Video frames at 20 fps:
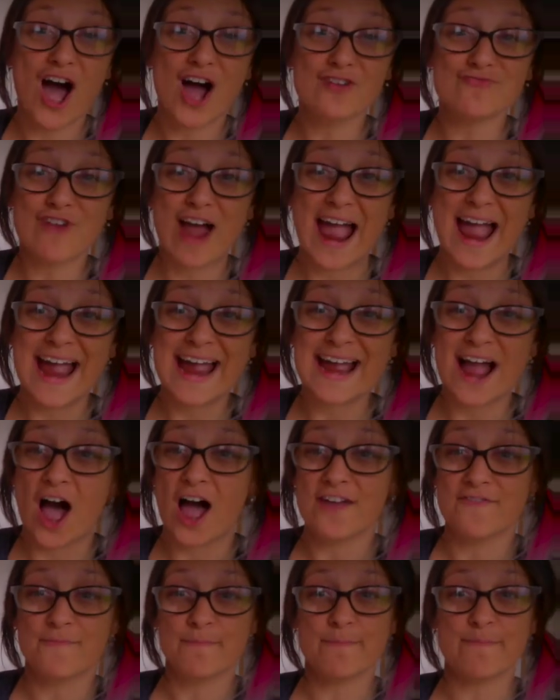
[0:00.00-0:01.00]
hooray,
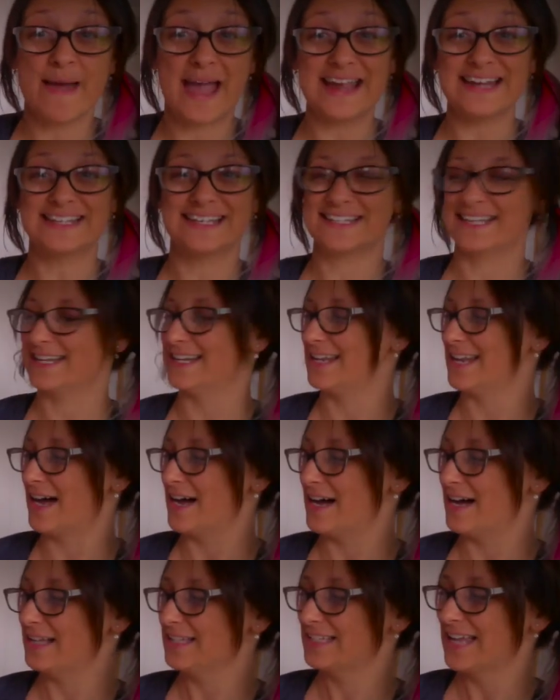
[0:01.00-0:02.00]
I've made it at
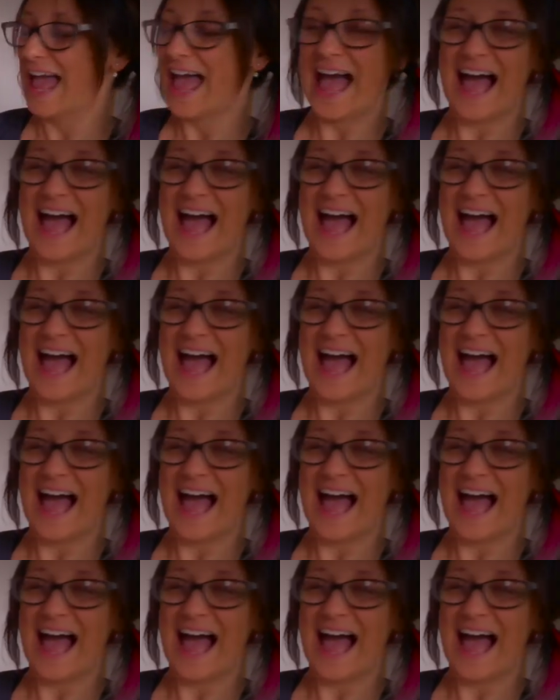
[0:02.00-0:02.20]
last,